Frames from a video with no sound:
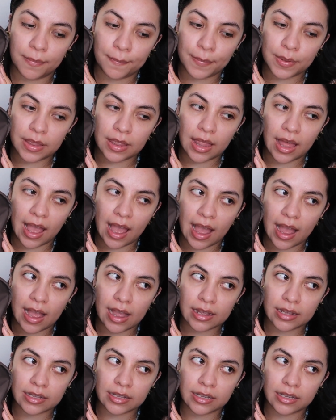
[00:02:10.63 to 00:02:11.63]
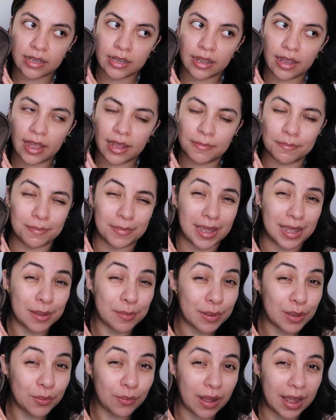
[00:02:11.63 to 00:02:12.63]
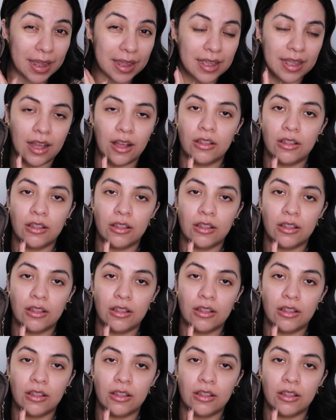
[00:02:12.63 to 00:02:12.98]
black, and maybe white.